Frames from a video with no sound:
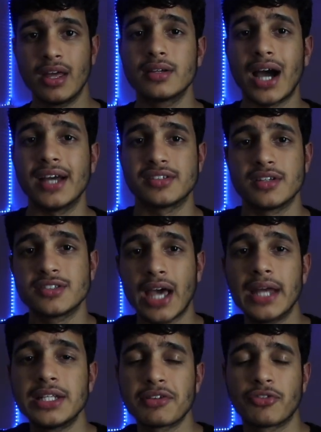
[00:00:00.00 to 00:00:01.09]
Guys,
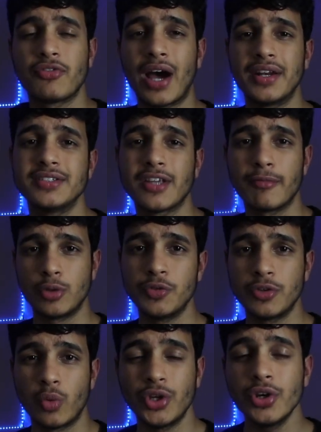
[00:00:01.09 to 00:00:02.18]
scientific findings have
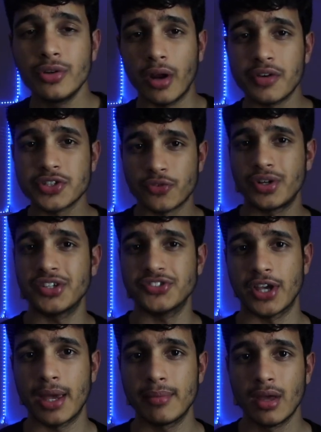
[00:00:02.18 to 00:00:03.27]
proven when you're nervous for an
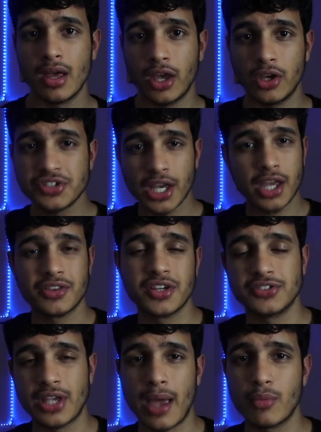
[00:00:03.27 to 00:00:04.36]
exam and you're taking the
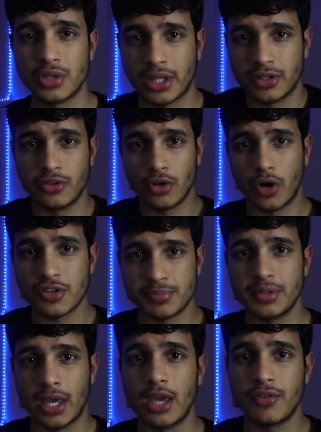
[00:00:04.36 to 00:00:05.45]
exam with like a nervous
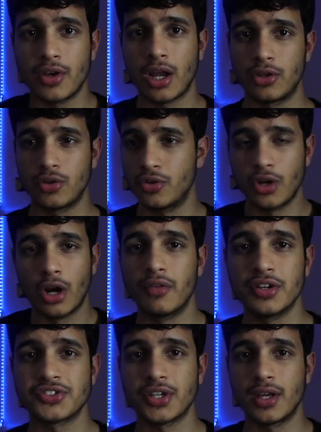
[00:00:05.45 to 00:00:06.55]
behavior and you're
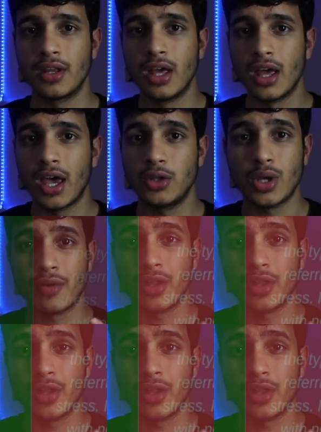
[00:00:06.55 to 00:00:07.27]
nervous and, and you have